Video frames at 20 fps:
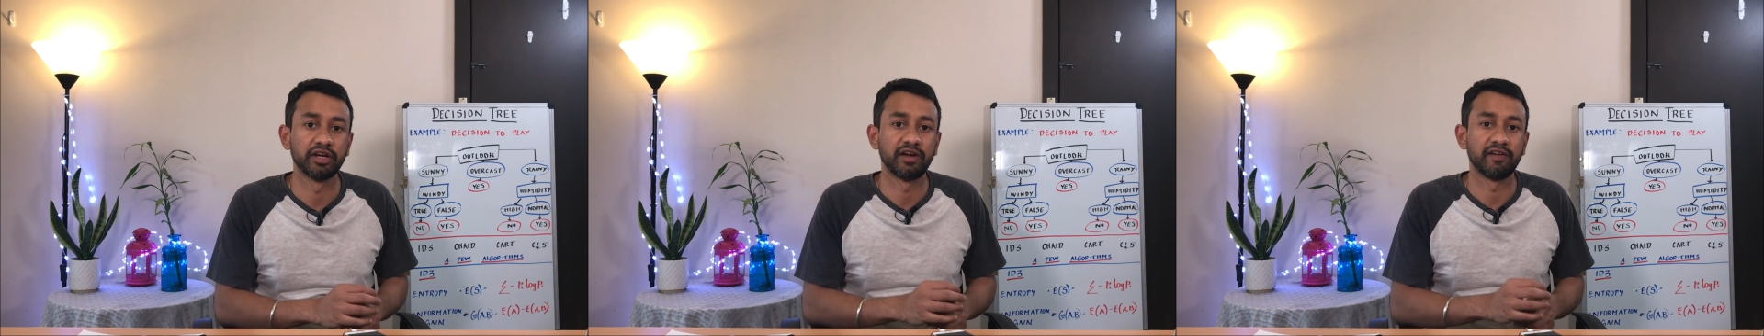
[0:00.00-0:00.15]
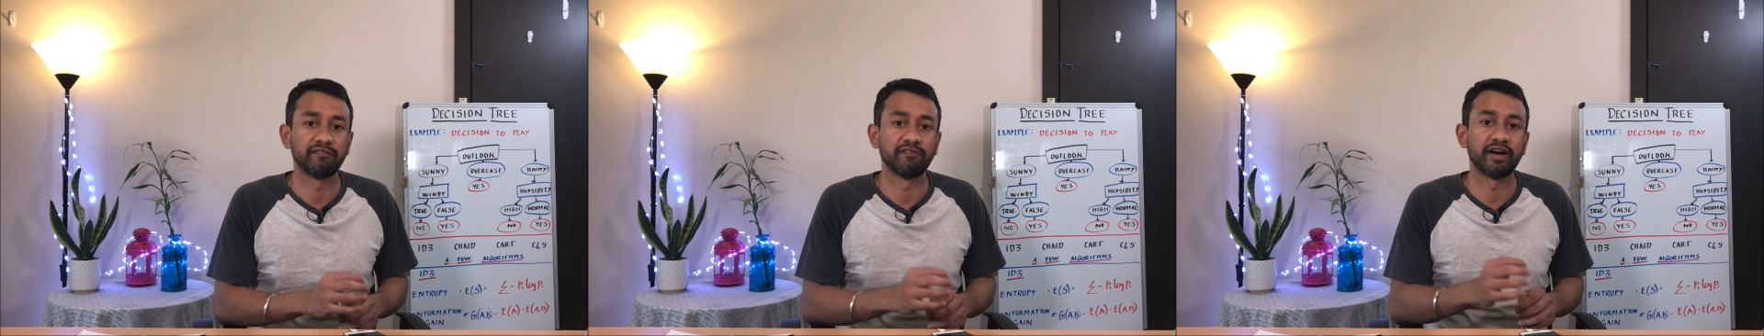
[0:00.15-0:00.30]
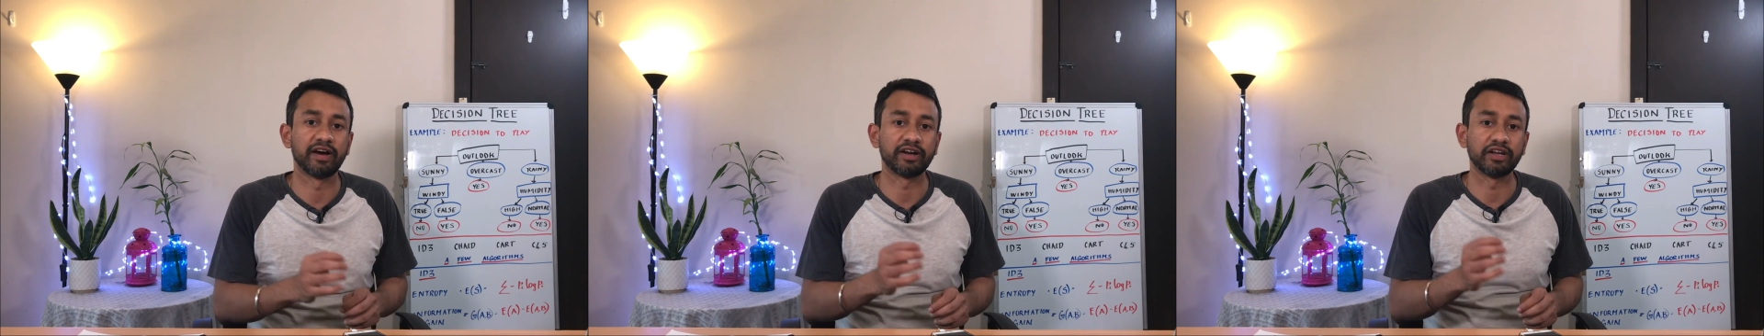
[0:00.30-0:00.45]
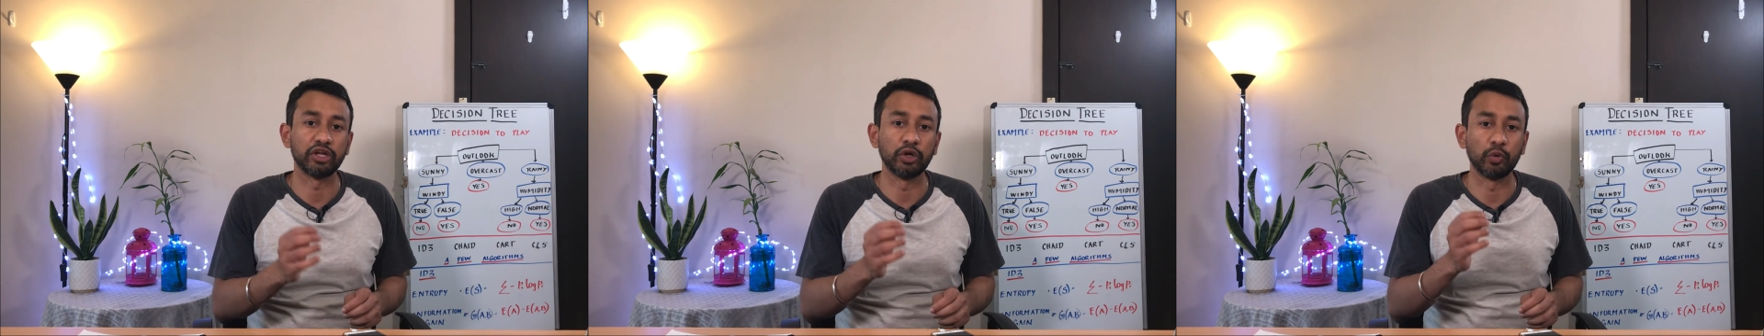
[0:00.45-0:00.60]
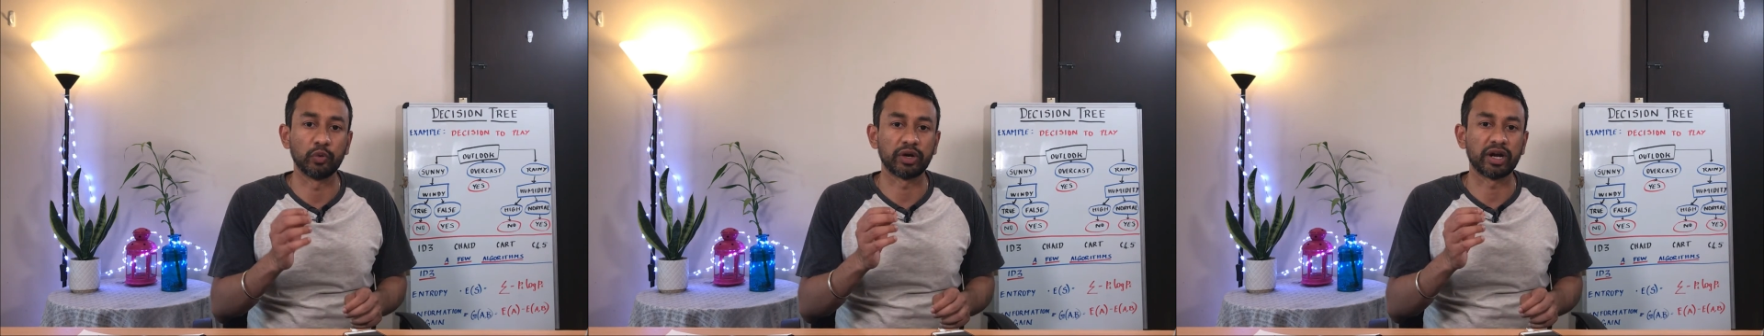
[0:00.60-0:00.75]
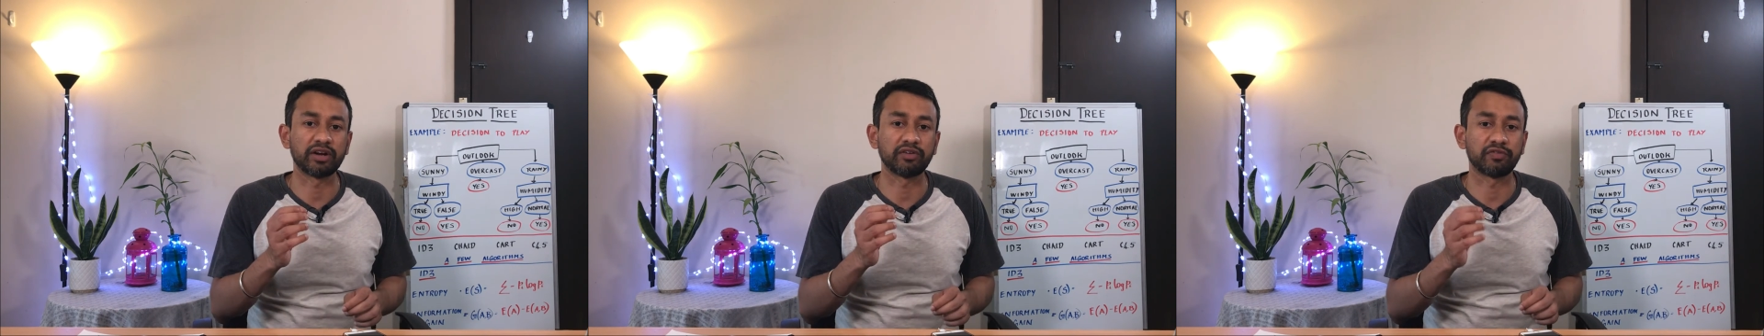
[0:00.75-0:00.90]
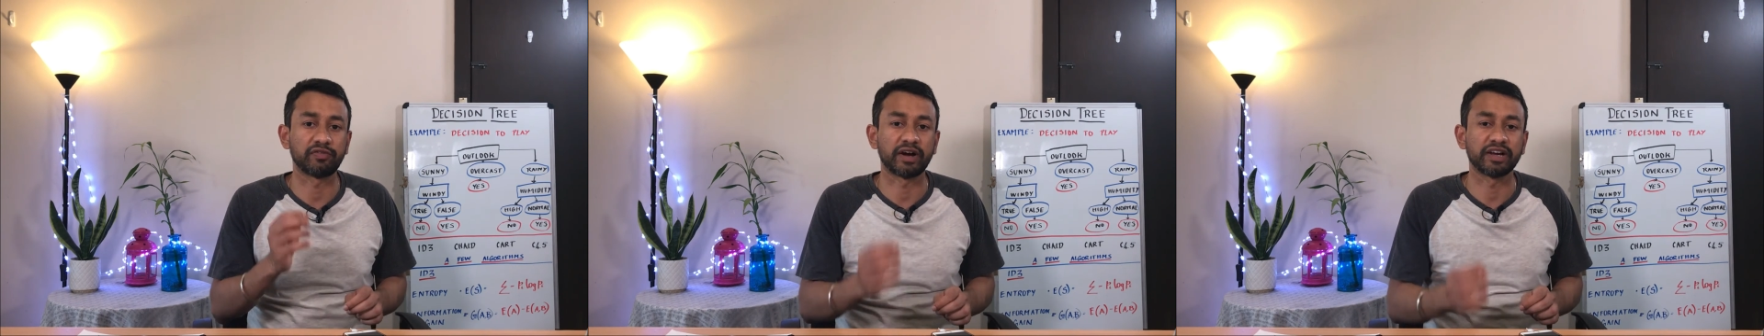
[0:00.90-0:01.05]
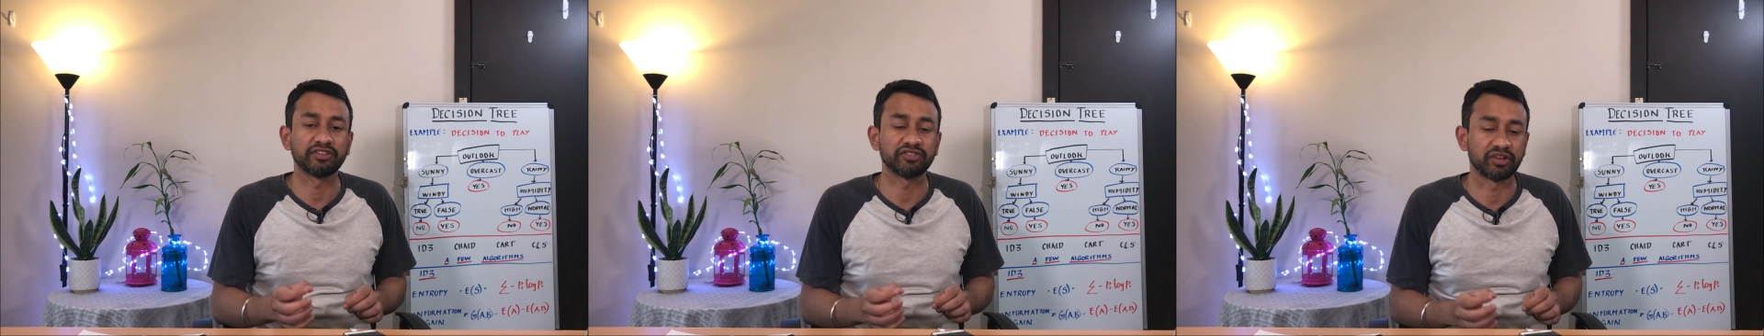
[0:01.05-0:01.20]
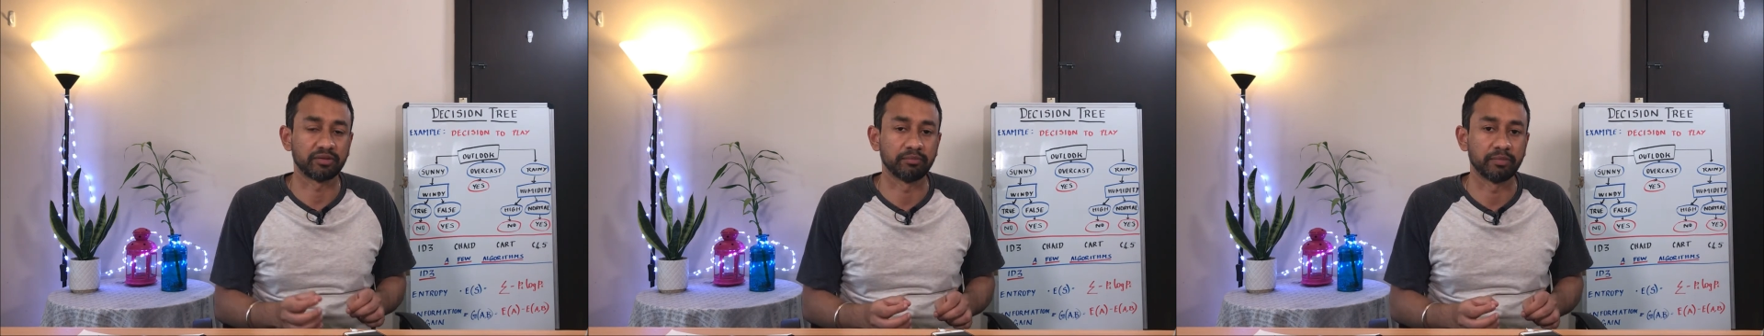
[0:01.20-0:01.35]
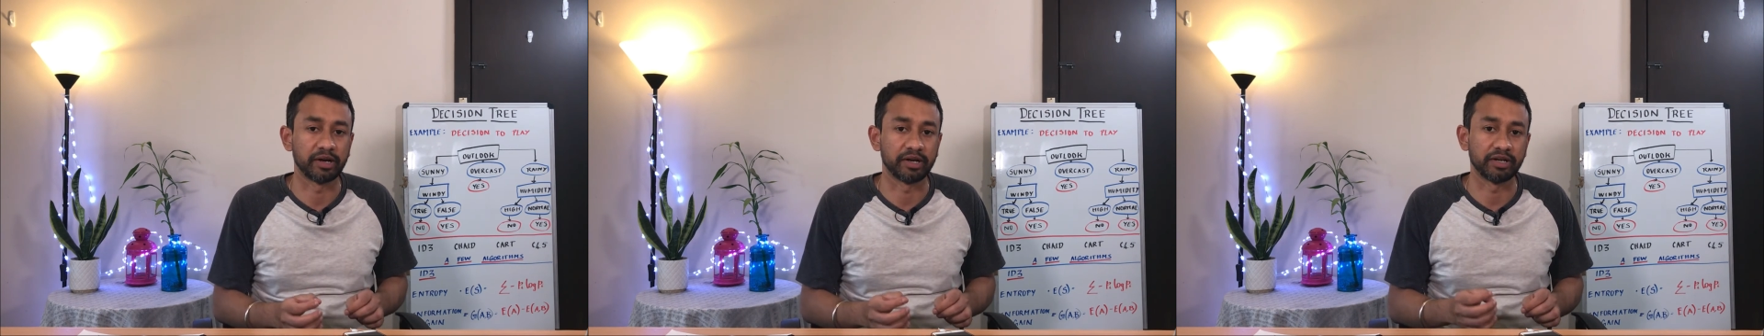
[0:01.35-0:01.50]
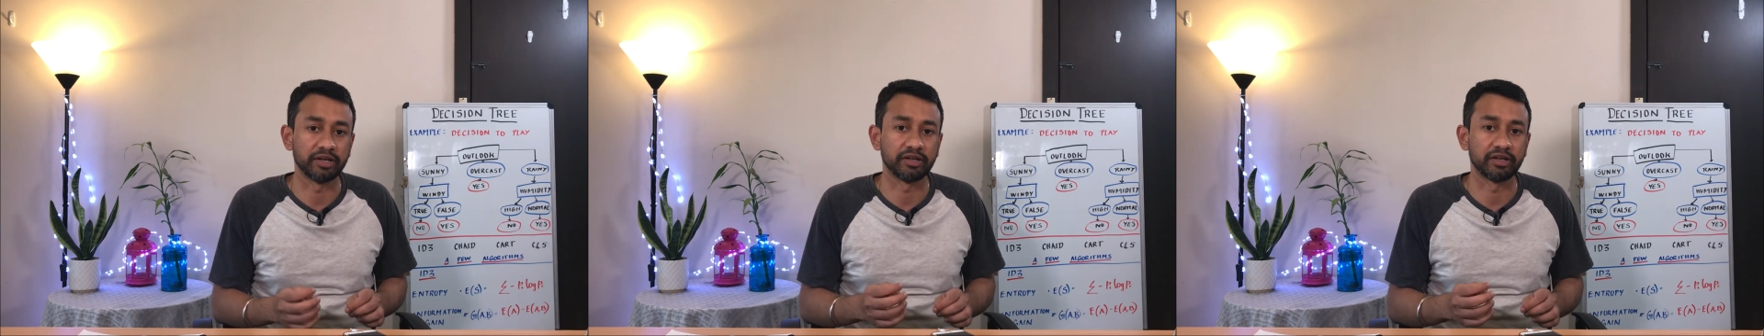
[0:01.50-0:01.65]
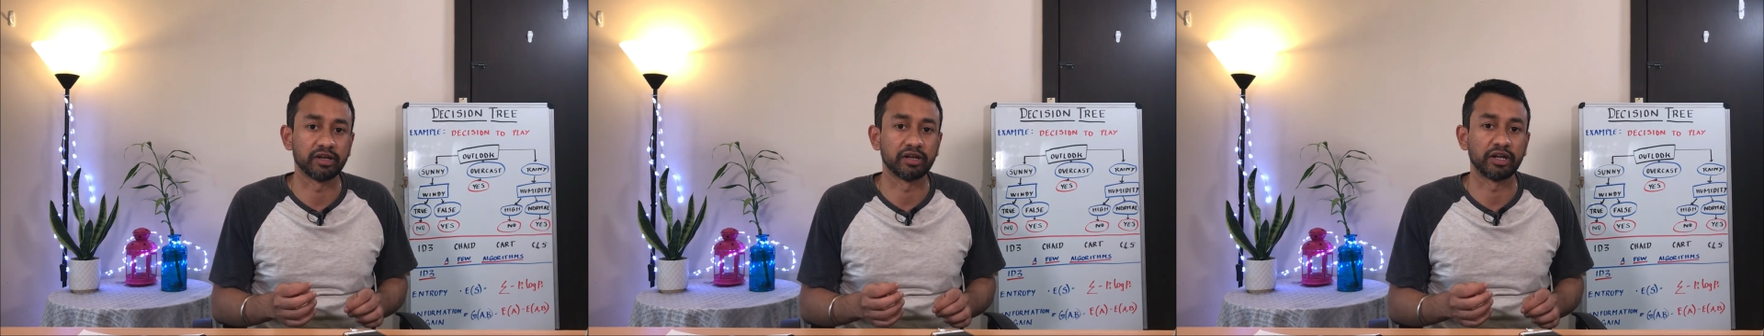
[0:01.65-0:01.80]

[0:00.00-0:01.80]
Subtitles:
where you can find some material